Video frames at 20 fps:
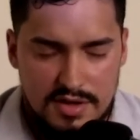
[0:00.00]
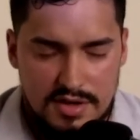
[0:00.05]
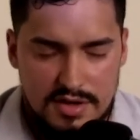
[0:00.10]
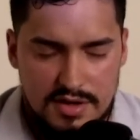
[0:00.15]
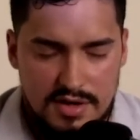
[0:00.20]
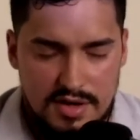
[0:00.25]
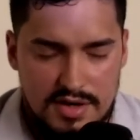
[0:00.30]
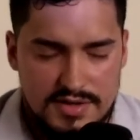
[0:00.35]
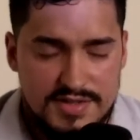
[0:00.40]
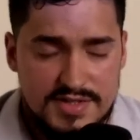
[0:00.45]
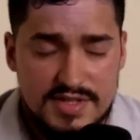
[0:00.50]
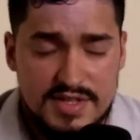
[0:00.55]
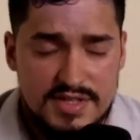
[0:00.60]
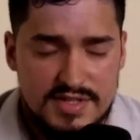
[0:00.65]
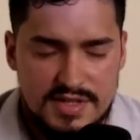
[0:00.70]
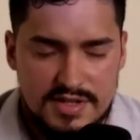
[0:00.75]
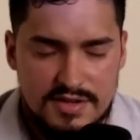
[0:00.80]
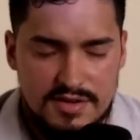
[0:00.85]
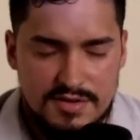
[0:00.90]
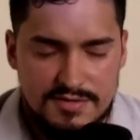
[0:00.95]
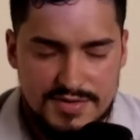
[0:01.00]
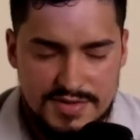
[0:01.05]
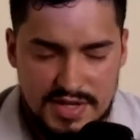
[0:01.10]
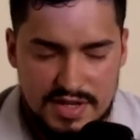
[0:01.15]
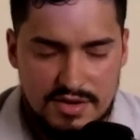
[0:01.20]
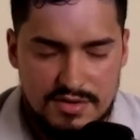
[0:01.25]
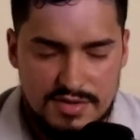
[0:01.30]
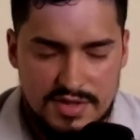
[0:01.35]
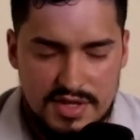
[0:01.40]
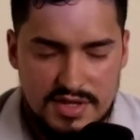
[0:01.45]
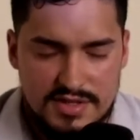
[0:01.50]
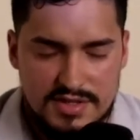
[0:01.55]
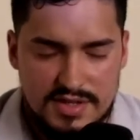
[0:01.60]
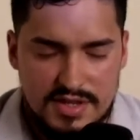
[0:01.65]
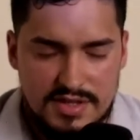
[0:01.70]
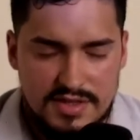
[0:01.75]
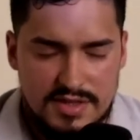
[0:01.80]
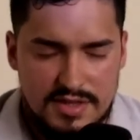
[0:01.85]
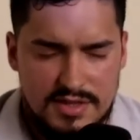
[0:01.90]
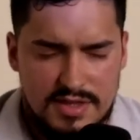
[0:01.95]
uh, a season of singleness
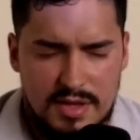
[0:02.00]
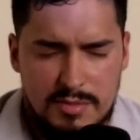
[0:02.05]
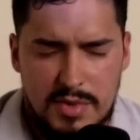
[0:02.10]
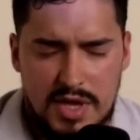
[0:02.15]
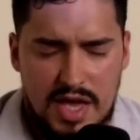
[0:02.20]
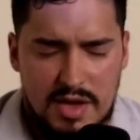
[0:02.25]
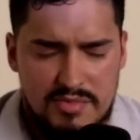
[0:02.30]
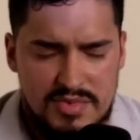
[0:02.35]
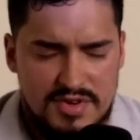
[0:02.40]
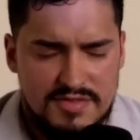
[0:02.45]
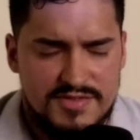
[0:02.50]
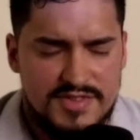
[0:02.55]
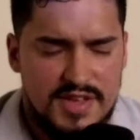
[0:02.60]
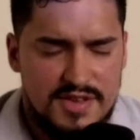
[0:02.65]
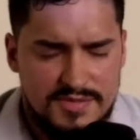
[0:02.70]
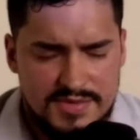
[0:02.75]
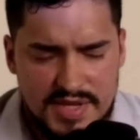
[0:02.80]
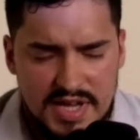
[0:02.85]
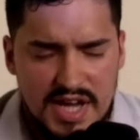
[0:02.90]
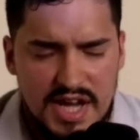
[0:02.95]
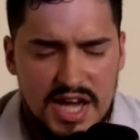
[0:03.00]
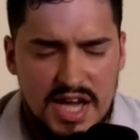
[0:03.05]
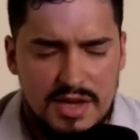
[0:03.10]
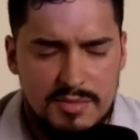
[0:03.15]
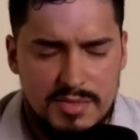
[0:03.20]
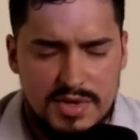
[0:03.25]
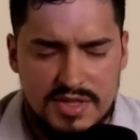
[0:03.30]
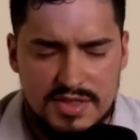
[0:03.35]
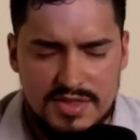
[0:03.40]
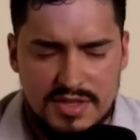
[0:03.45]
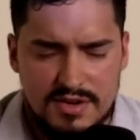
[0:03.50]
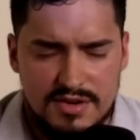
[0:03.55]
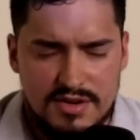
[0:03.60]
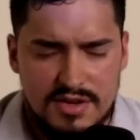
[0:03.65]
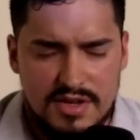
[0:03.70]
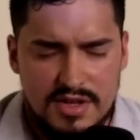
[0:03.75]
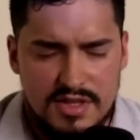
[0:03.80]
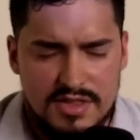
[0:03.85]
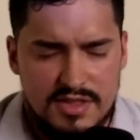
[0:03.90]
and they may having a tough time and they're,